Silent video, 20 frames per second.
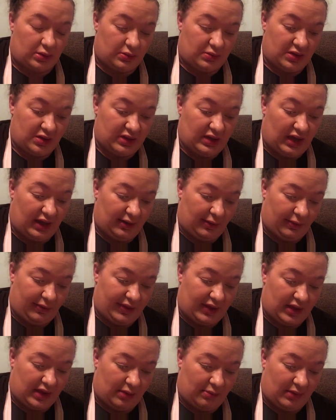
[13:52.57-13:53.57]
Really, I don't
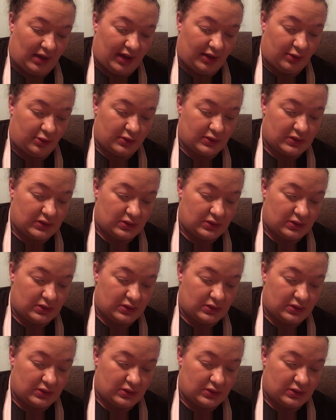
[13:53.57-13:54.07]
think it matters.